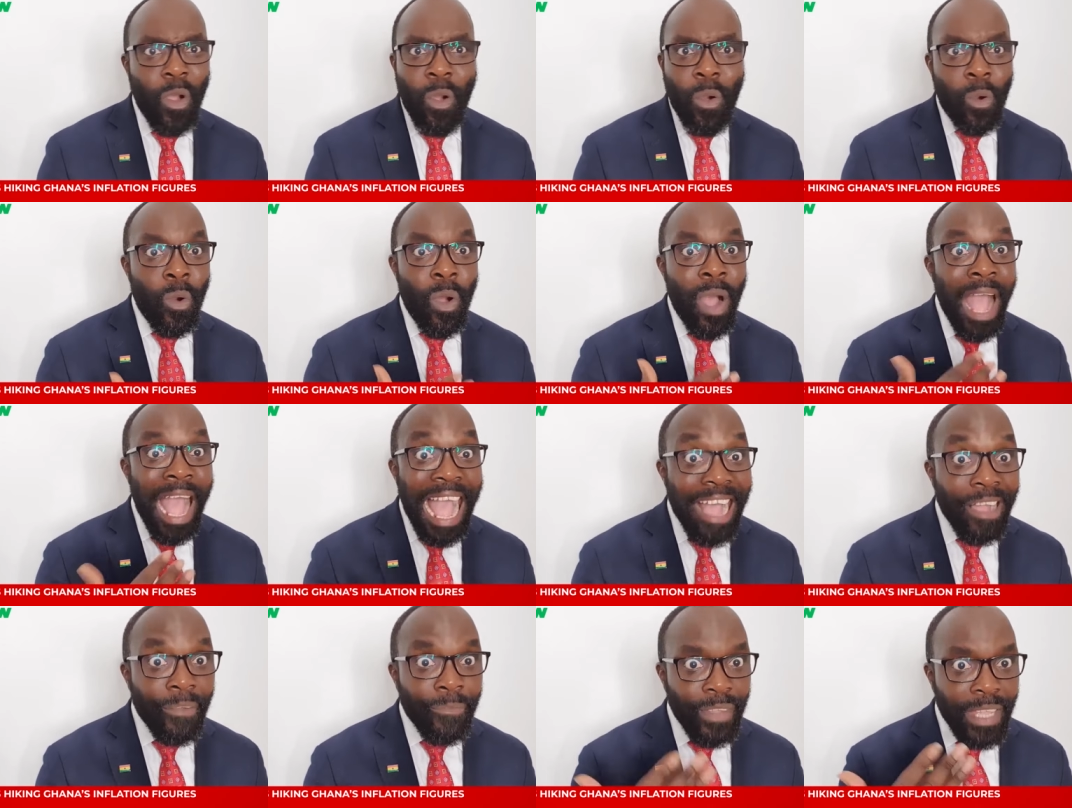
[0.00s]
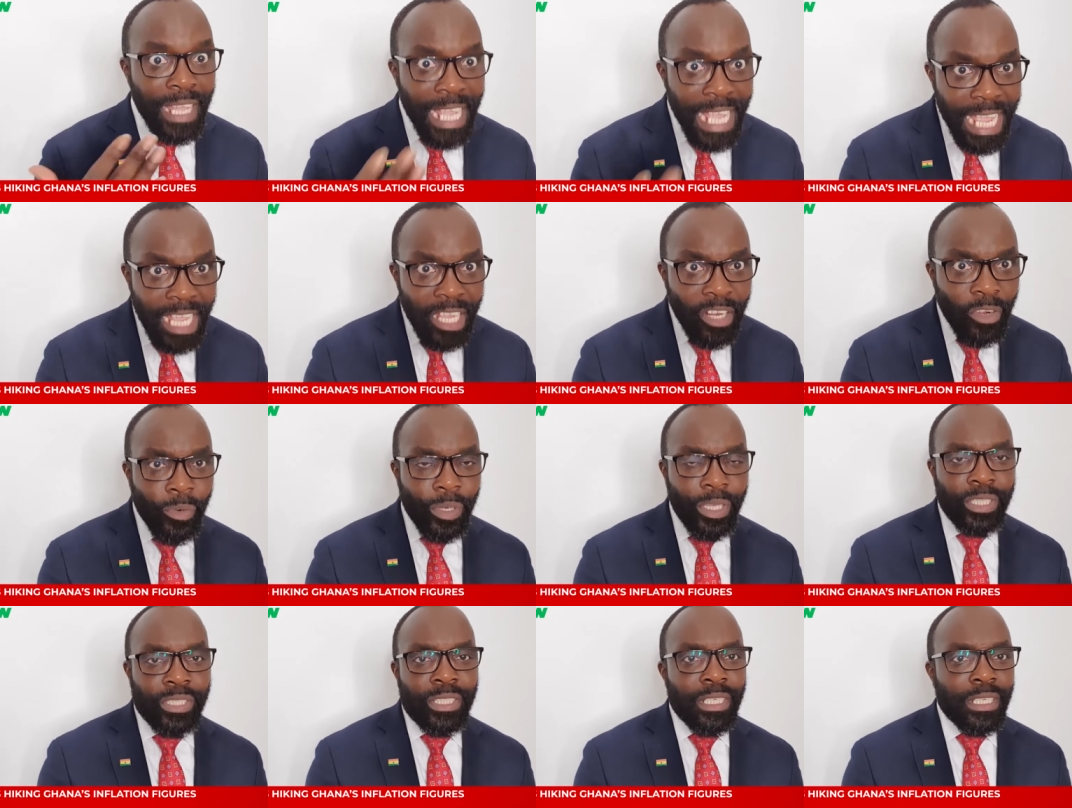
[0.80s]
or have
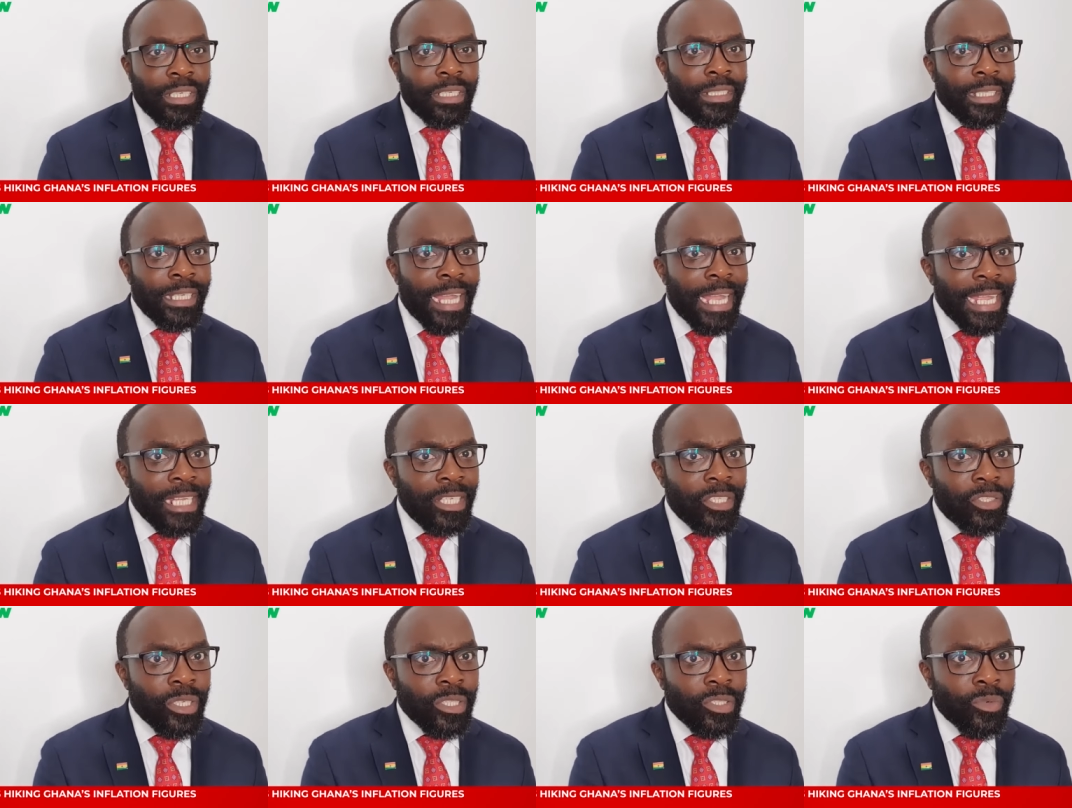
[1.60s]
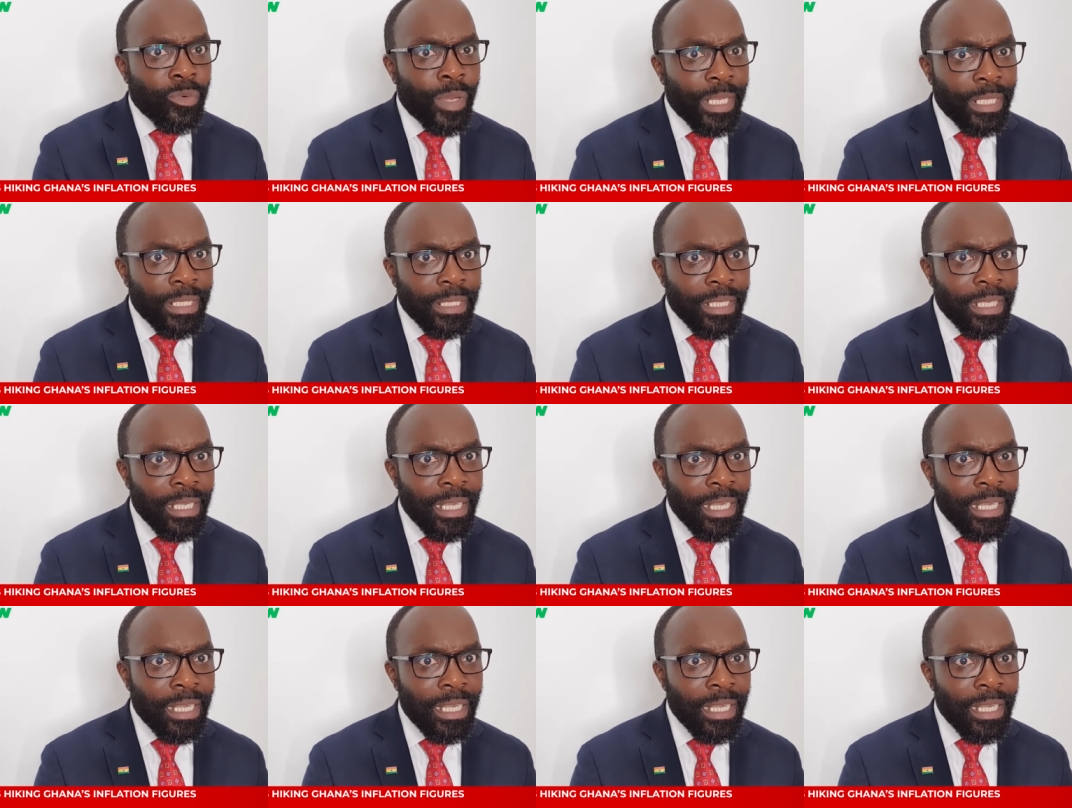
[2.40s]
increased their interest rate.